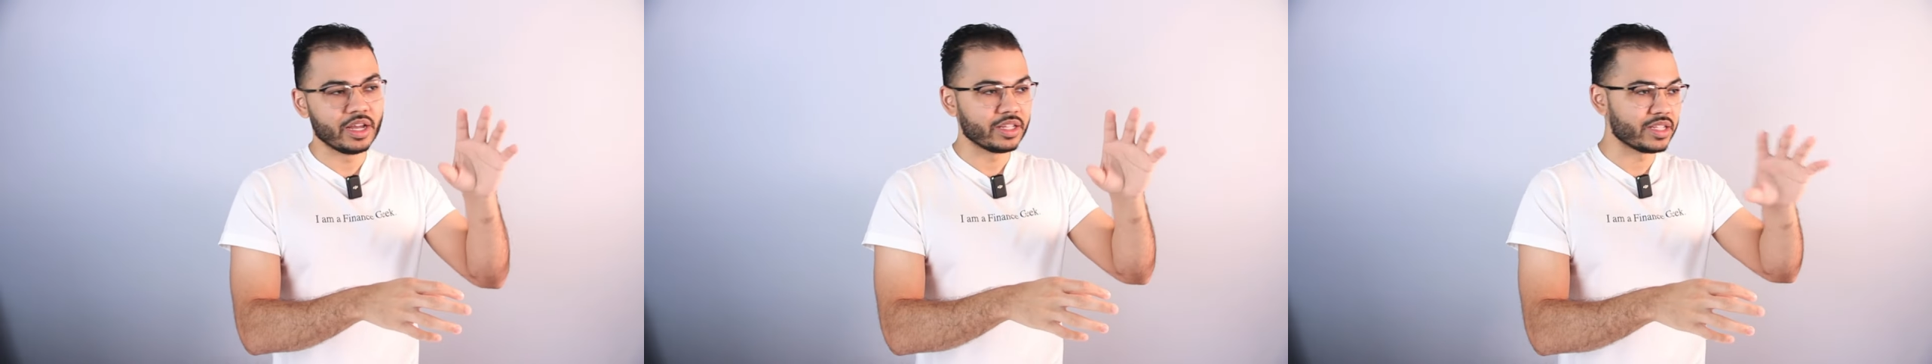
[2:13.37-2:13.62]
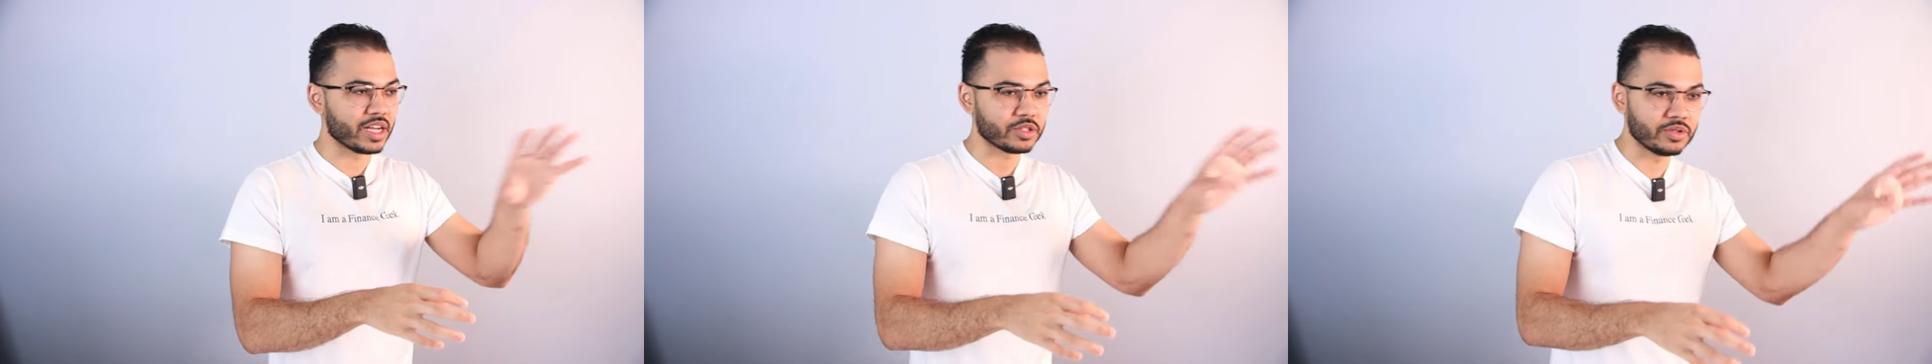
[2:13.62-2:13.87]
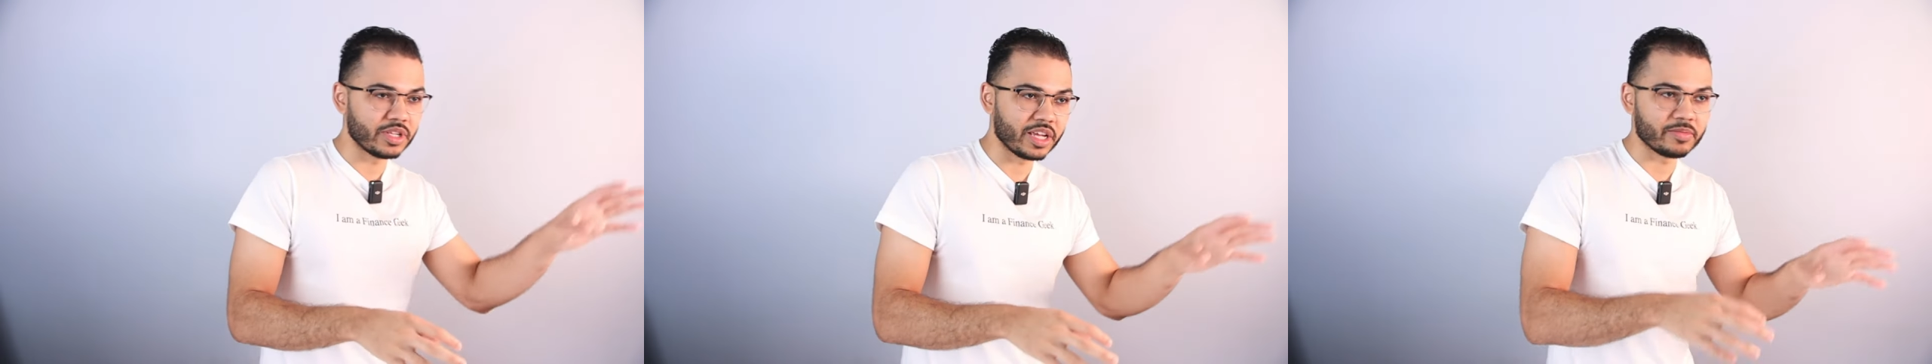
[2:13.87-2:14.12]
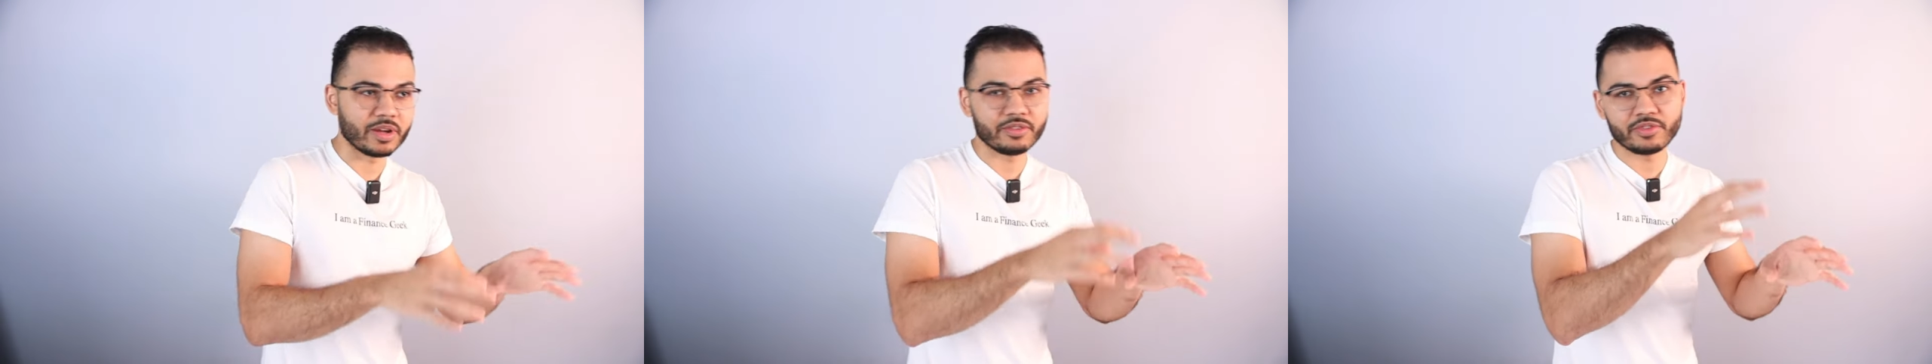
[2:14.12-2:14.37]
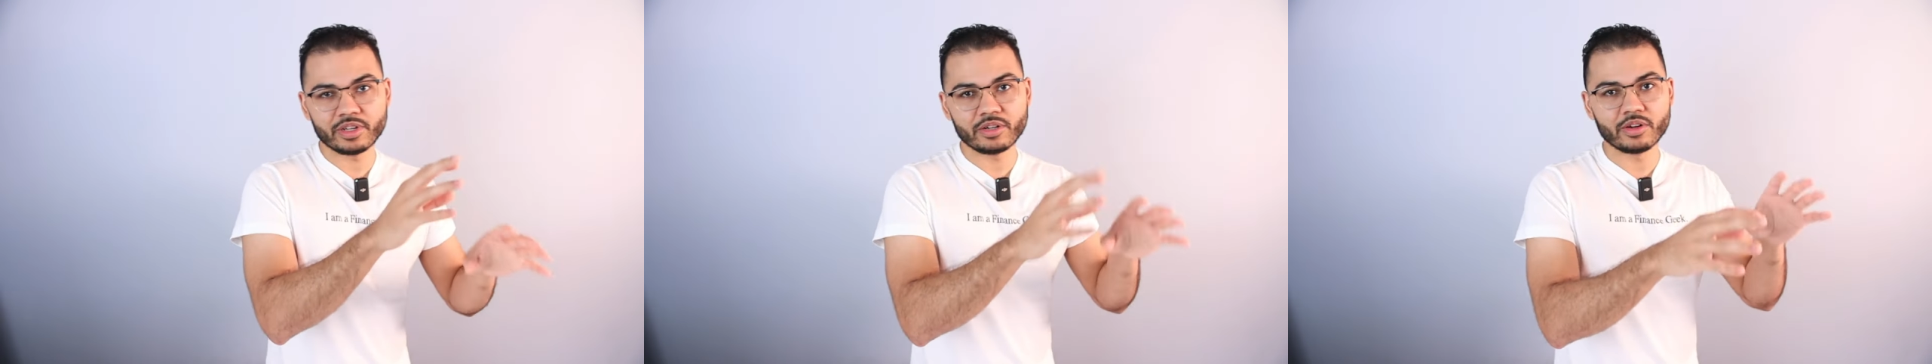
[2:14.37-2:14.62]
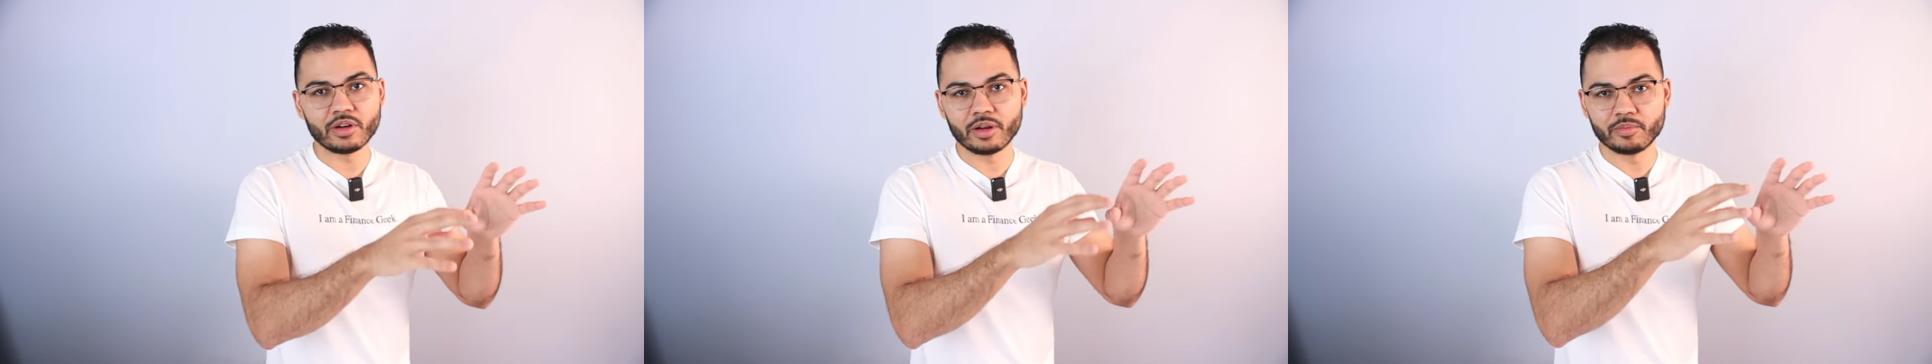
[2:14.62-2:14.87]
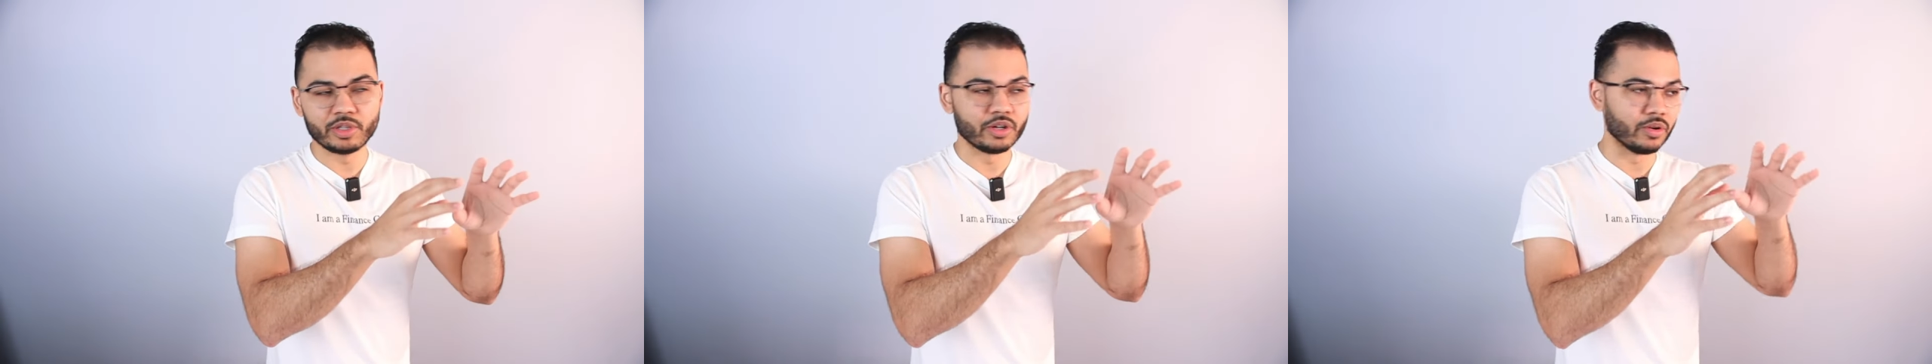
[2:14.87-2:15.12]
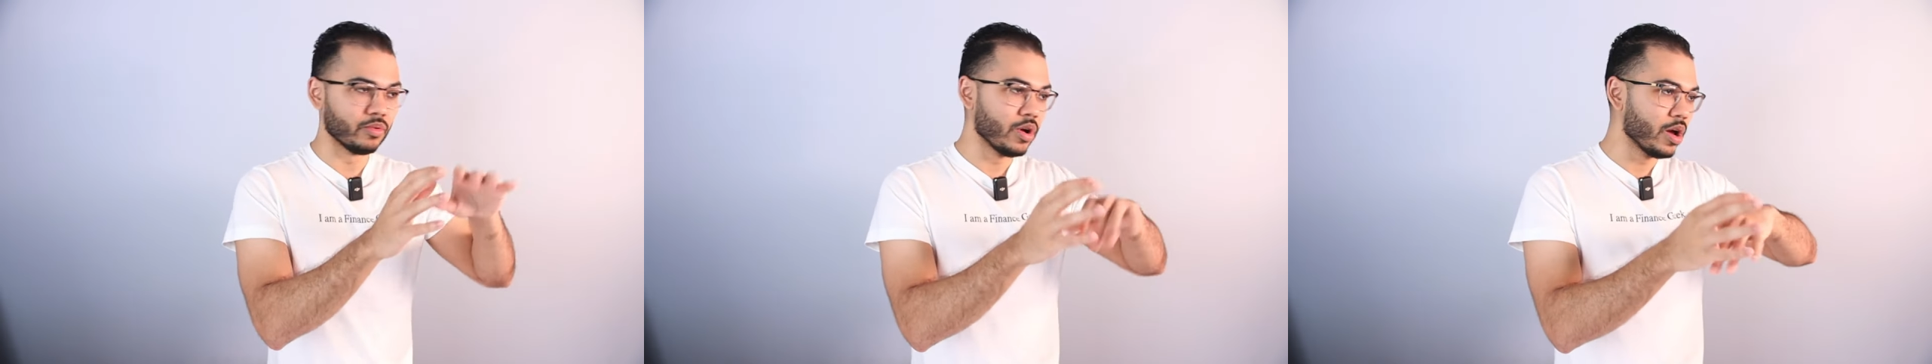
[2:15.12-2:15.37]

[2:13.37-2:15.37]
tax-free death benefit and uh, you know,